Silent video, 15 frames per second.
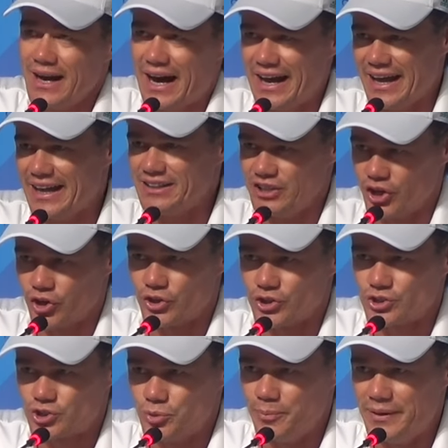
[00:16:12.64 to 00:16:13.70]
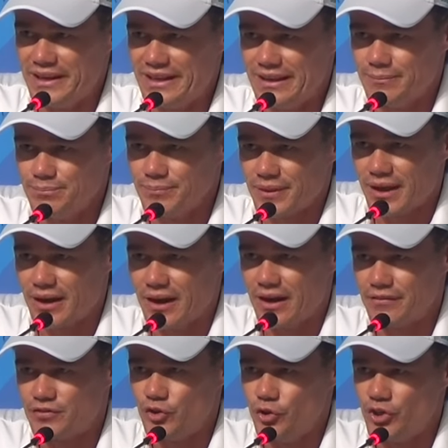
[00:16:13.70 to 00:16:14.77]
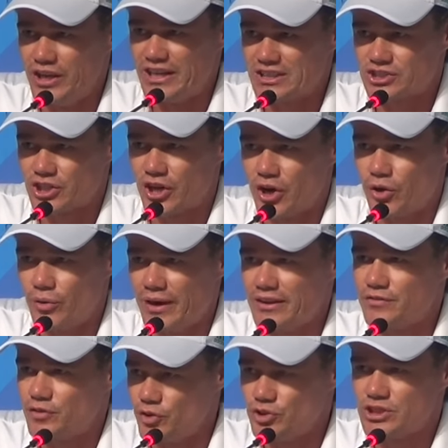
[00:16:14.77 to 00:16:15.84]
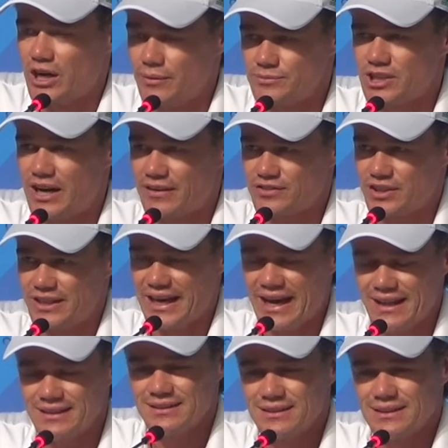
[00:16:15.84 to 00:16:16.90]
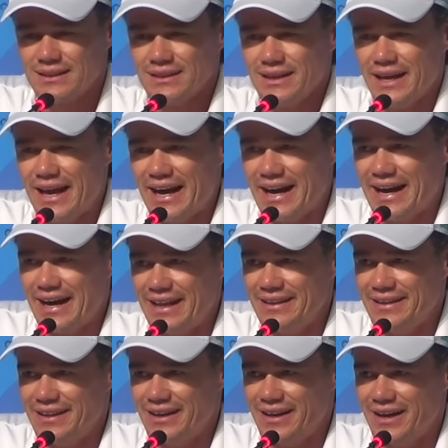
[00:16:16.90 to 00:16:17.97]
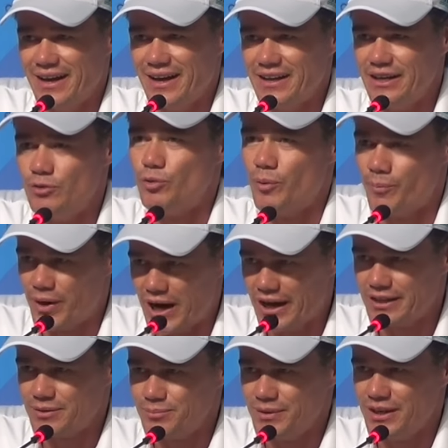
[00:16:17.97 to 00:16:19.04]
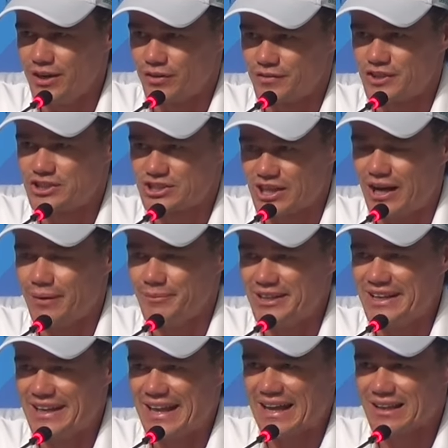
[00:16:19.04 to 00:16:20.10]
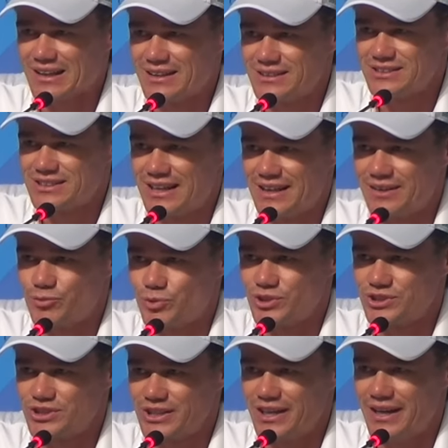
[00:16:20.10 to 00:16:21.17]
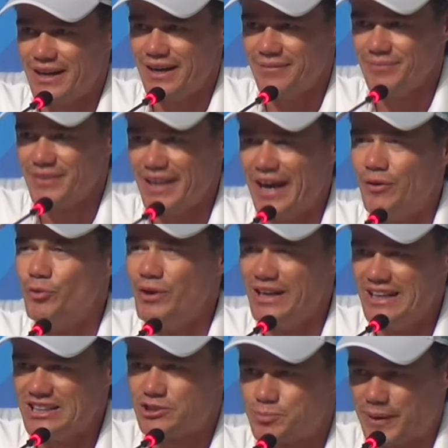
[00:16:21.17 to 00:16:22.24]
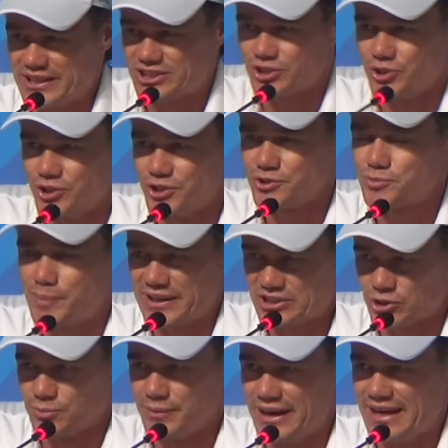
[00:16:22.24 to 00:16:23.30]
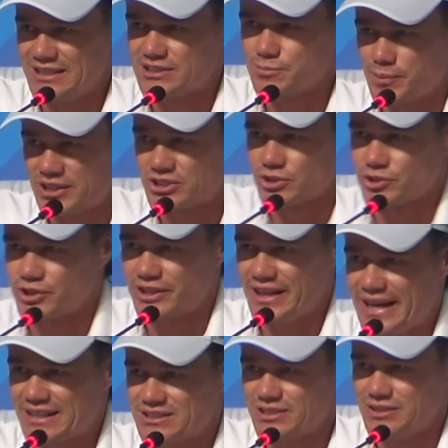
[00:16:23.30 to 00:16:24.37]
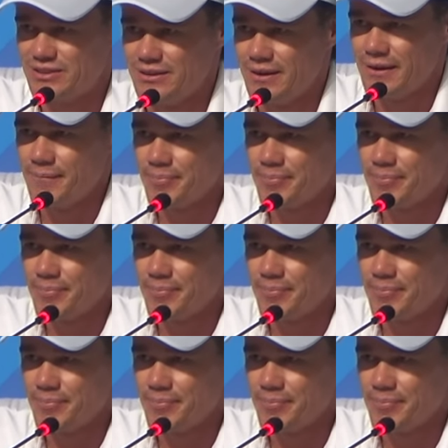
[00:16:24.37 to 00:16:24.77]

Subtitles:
had the honor to meet him a few years ago and a few times after that. And he reminded me of his time in the Netherlands. And it was, really special, special man, special connection.